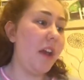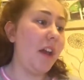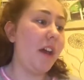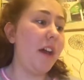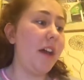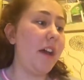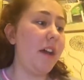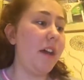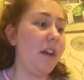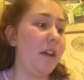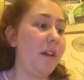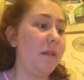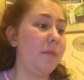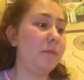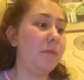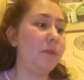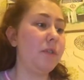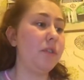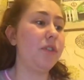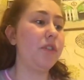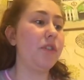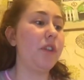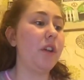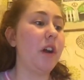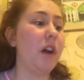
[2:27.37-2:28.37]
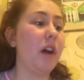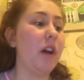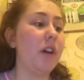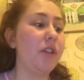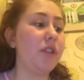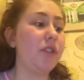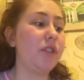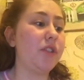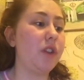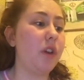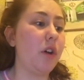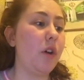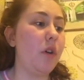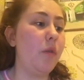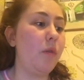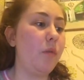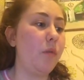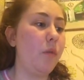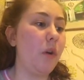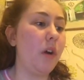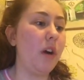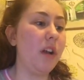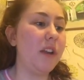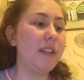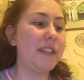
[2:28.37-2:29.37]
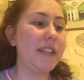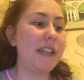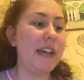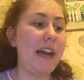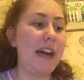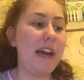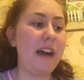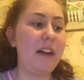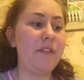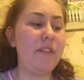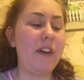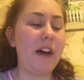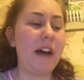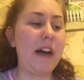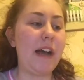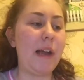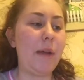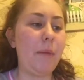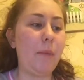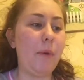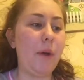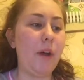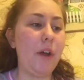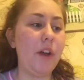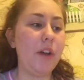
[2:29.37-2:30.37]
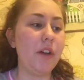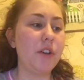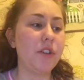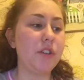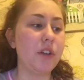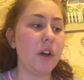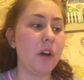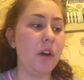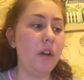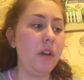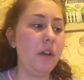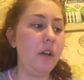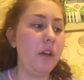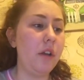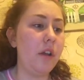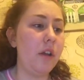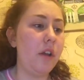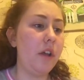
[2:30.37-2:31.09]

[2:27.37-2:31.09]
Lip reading: So what have I worked on?